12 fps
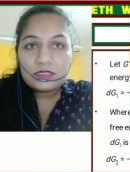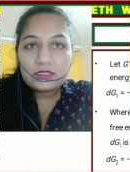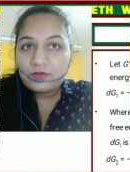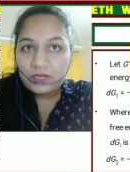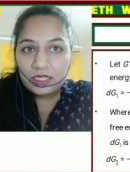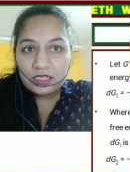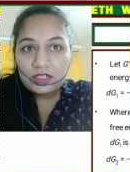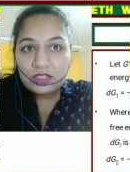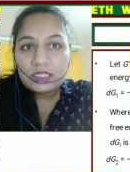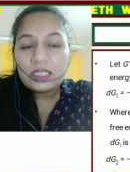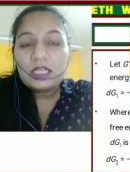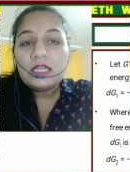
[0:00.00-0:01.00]
free
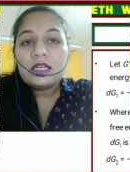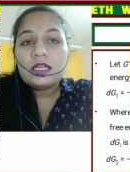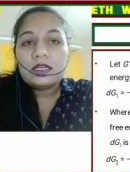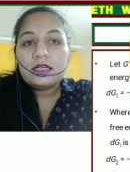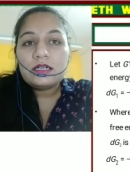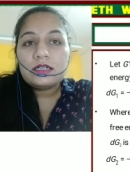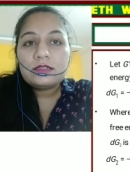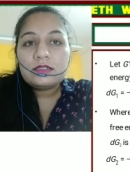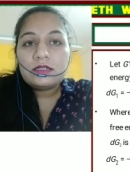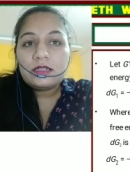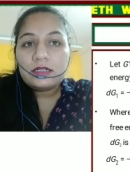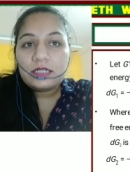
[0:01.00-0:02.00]
energy?
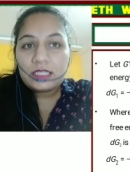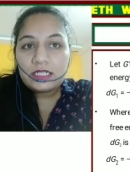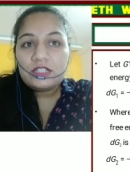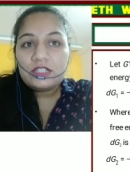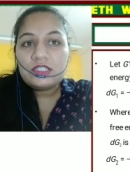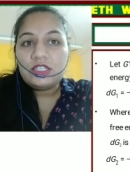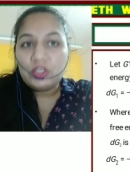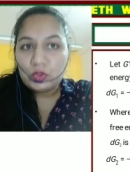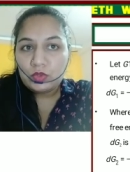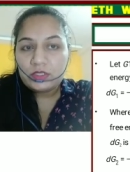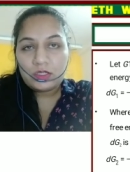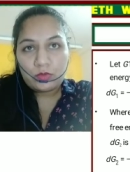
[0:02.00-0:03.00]

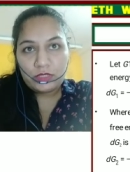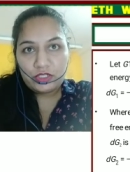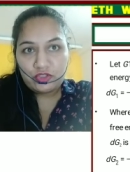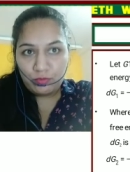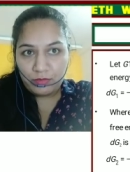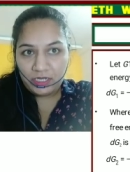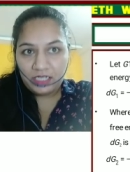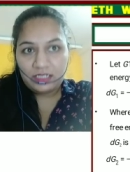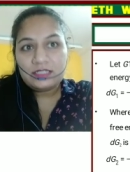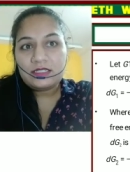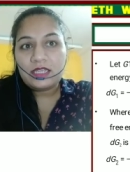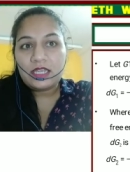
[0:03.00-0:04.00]
dG2 is equals to
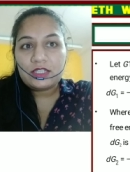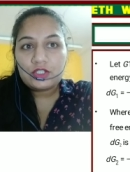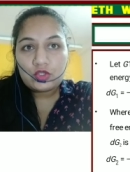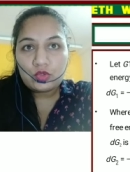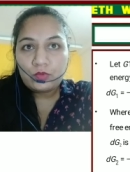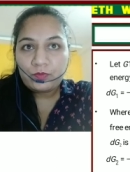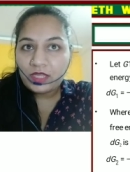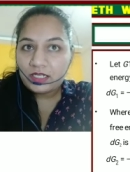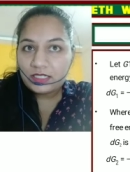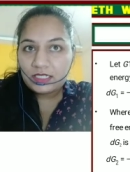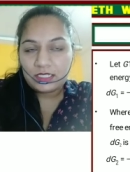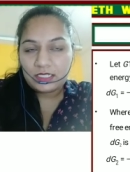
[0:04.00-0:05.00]
minus S2
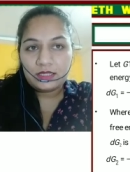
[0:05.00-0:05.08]
dt.